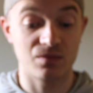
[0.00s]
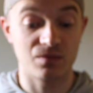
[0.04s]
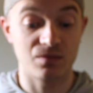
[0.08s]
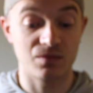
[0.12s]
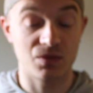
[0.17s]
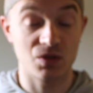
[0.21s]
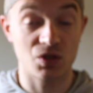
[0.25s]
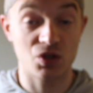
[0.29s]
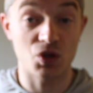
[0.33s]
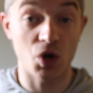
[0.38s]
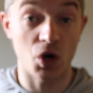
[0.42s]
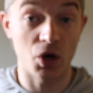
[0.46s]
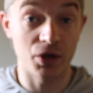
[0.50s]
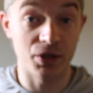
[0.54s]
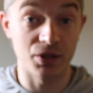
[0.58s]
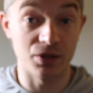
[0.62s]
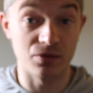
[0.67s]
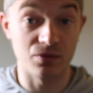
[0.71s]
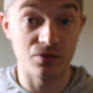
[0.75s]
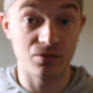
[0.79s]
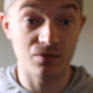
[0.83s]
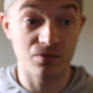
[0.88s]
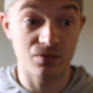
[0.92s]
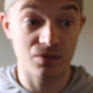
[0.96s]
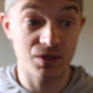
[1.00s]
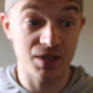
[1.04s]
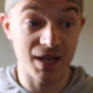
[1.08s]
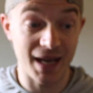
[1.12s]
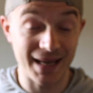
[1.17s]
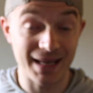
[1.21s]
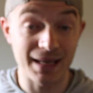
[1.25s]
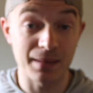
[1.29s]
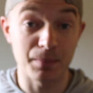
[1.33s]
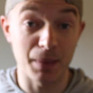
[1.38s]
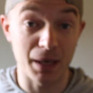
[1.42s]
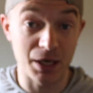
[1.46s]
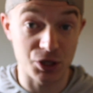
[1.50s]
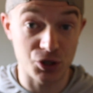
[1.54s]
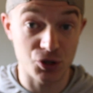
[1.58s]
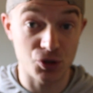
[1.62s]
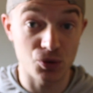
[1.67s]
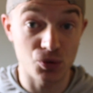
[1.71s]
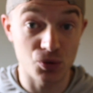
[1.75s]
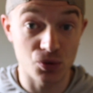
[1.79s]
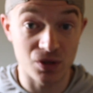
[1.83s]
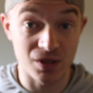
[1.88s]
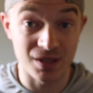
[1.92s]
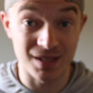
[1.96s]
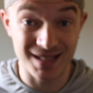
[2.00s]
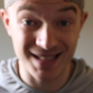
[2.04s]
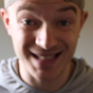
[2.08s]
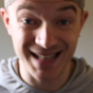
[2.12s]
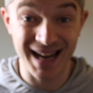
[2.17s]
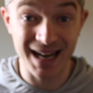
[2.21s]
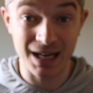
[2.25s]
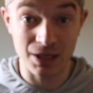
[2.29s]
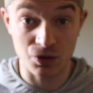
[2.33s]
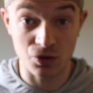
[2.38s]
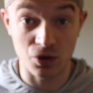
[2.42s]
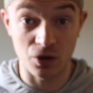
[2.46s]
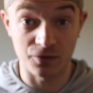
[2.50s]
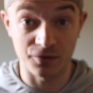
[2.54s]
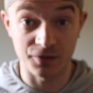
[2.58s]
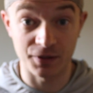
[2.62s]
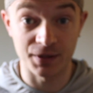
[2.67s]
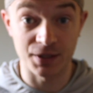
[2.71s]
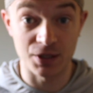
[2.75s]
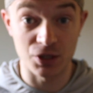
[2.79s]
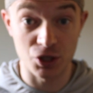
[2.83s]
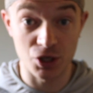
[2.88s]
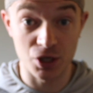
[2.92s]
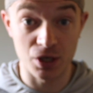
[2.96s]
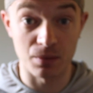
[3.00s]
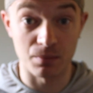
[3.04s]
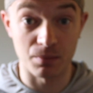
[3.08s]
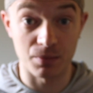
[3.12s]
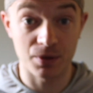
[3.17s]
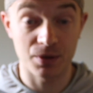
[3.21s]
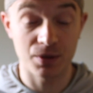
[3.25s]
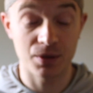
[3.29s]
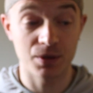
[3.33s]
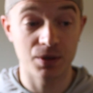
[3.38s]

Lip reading: started taking my shoes and socks off in the gym.